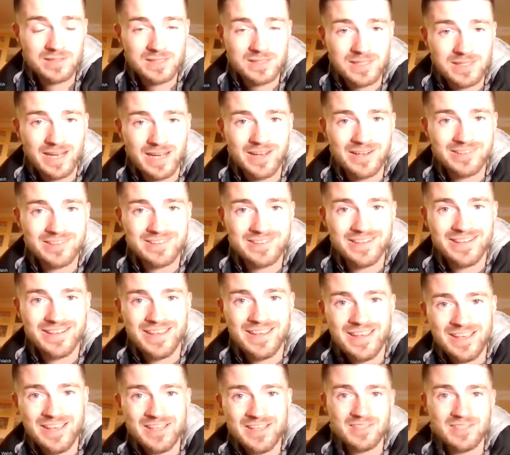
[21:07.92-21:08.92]
at the start,
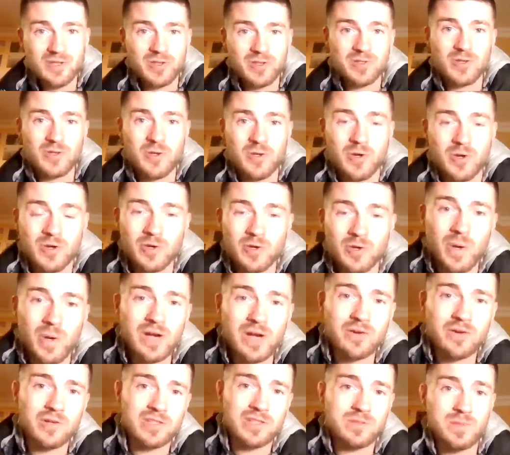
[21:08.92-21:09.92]
Sergio
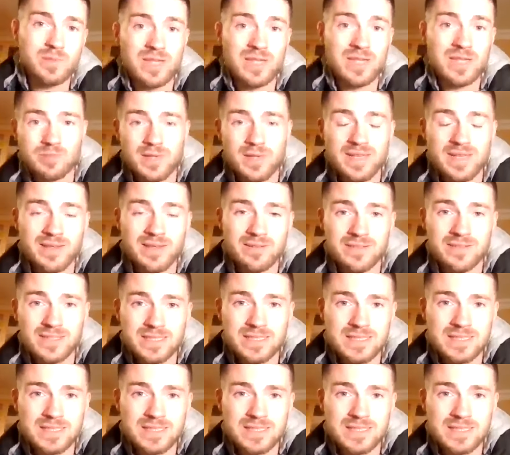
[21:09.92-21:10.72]
Conaguero, his best mate,